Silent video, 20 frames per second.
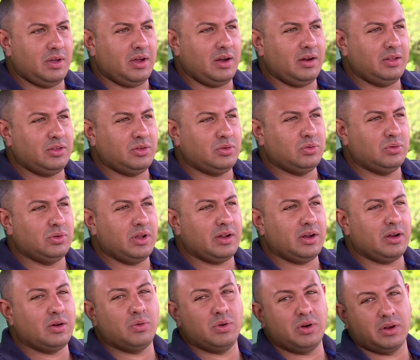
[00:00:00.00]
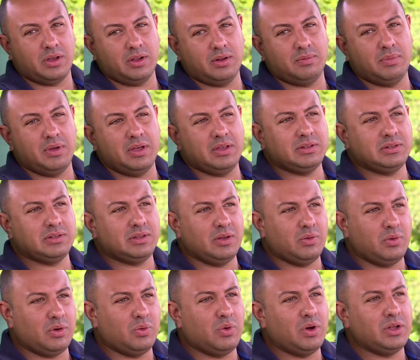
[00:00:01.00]
are the two that I work best.
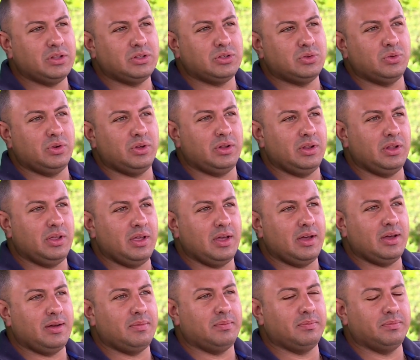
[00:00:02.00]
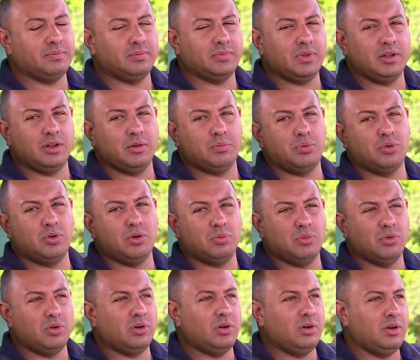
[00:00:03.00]
There were one, two in the, um, in the
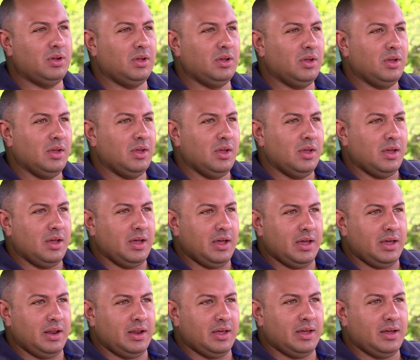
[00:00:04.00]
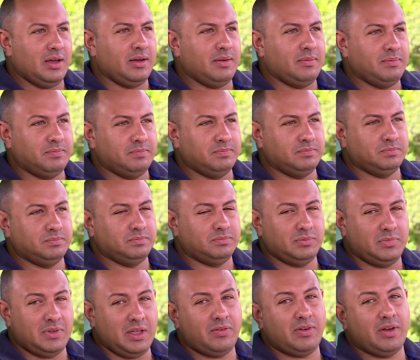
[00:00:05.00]
Portmore. And um,
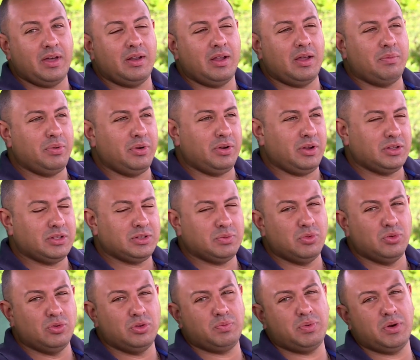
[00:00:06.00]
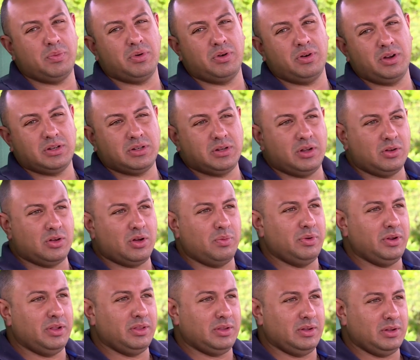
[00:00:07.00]
they've had a pretty smooth preparation
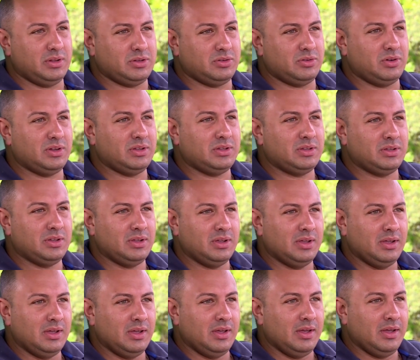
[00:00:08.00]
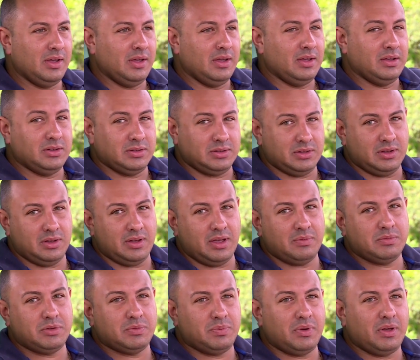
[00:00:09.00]
coming into this race. So
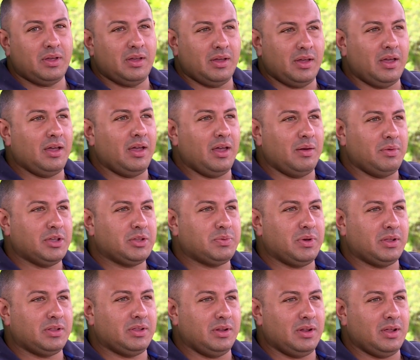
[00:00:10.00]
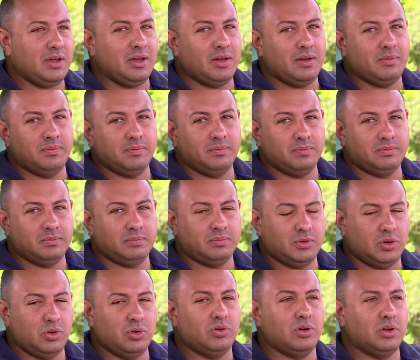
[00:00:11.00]
I'm, spe- uh, I'm expecting um,
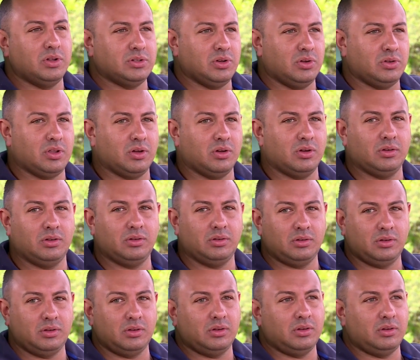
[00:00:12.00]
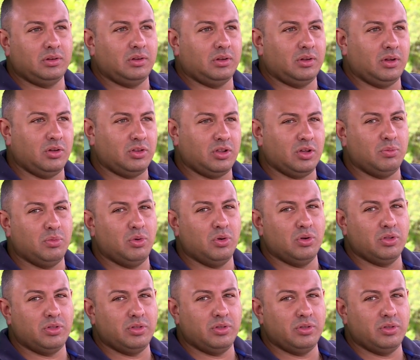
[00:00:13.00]
good runs out of, out of both.